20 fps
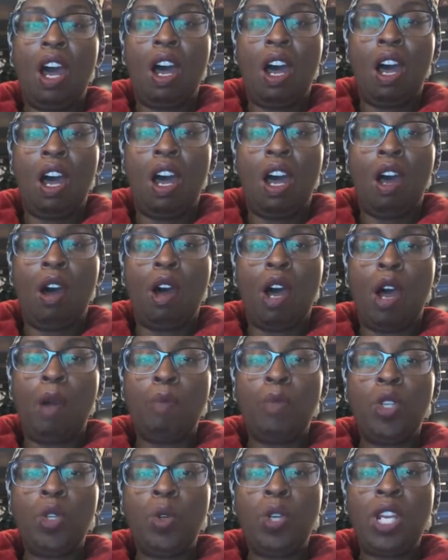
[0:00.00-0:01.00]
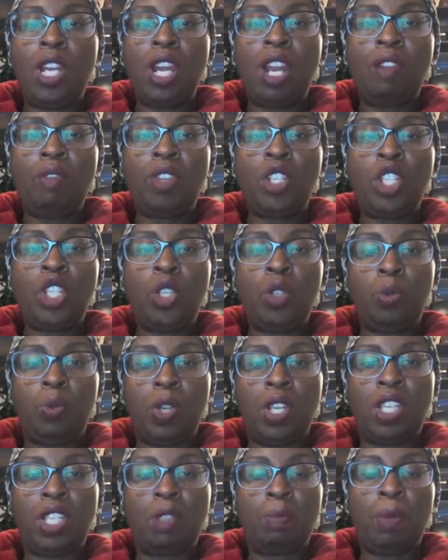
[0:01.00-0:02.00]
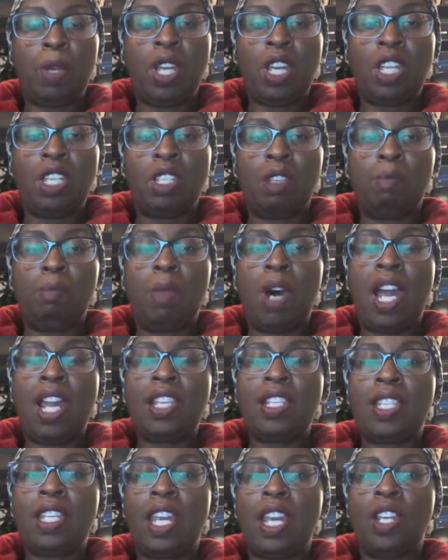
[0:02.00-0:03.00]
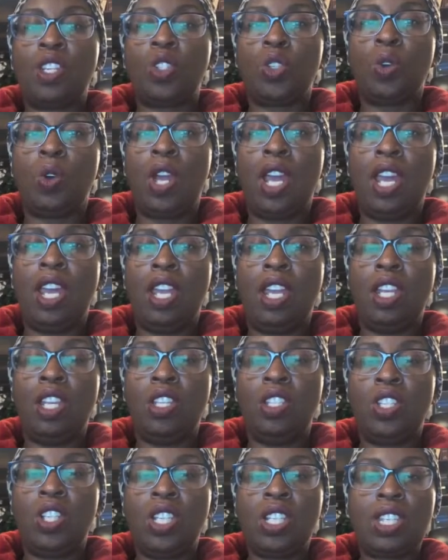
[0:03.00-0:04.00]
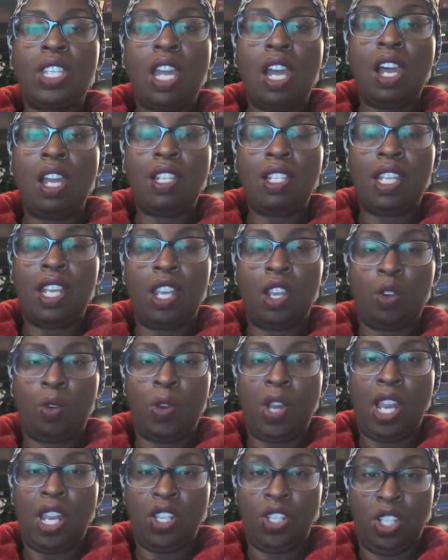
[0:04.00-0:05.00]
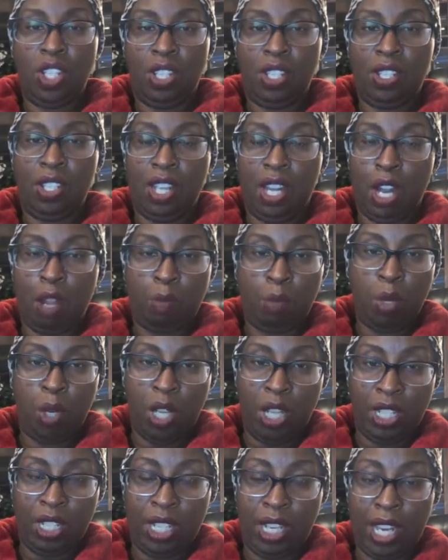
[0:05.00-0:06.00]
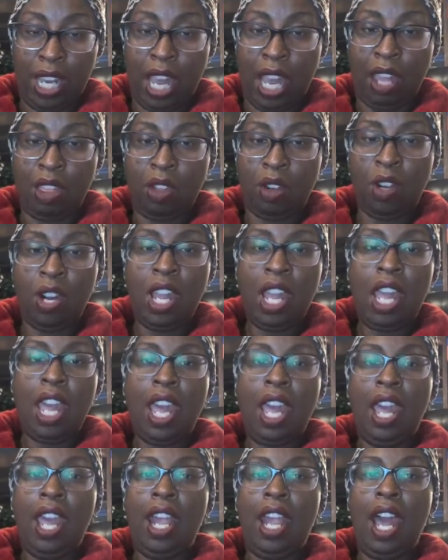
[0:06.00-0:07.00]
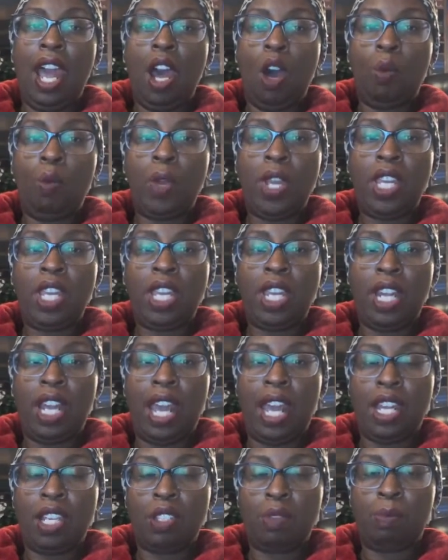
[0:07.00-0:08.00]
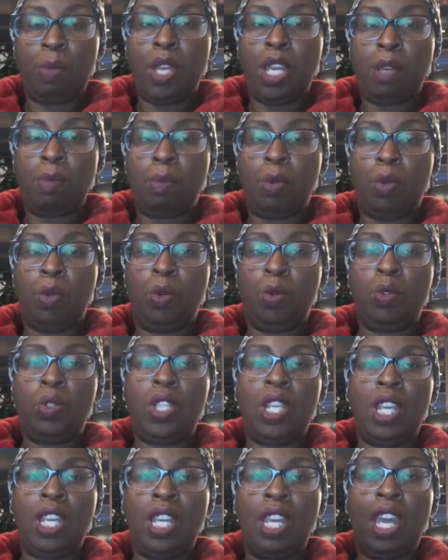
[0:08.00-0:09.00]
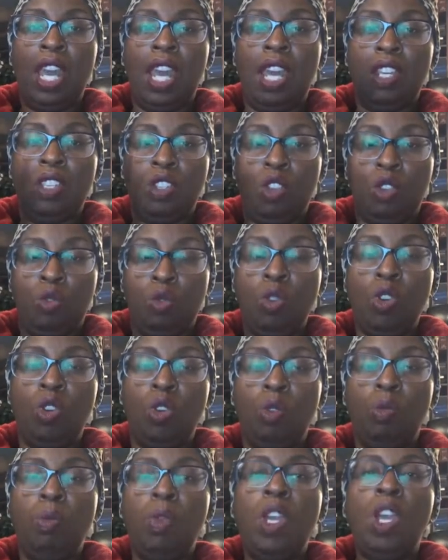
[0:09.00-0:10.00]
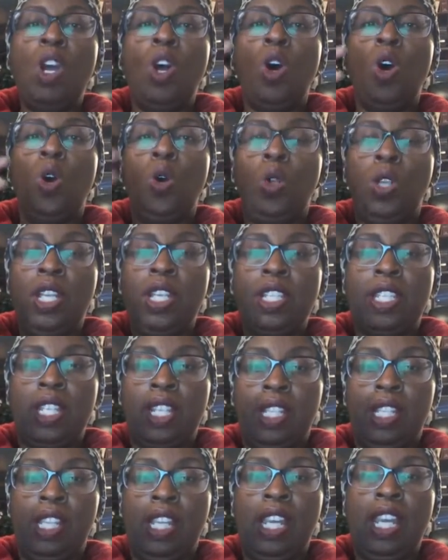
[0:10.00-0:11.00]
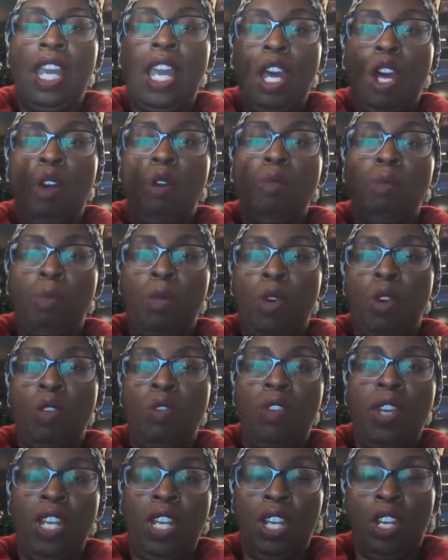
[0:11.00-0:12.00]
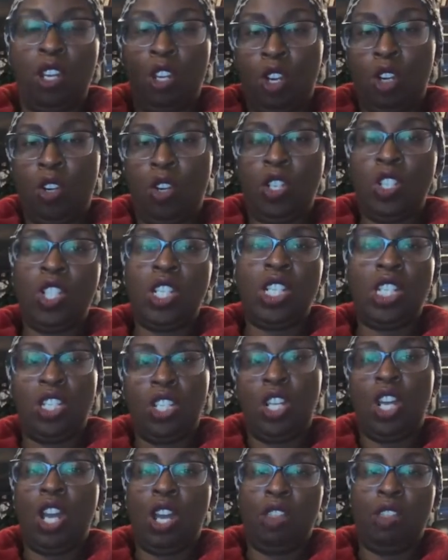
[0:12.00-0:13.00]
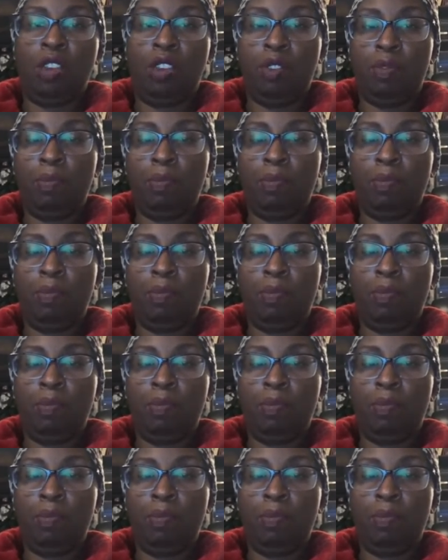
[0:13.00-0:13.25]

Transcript: I'm doing it every 2 weeks because of my schedule and just content creations that I'm putting together and how we can, as people, to as a group, holistically help motivate and encourage each other,